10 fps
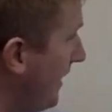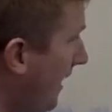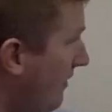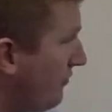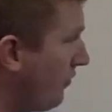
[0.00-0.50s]

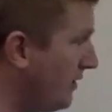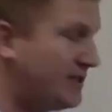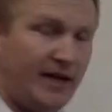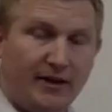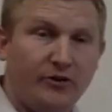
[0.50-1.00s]
is going
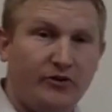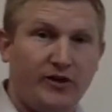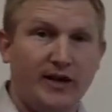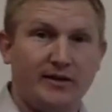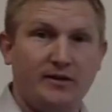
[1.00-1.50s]
to
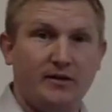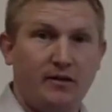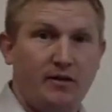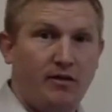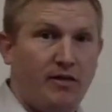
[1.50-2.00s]
intersect
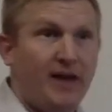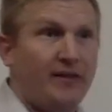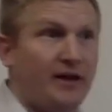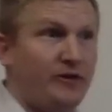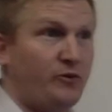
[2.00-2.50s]
that
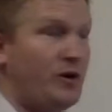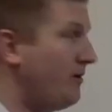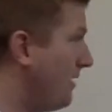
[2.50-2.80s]
line as well.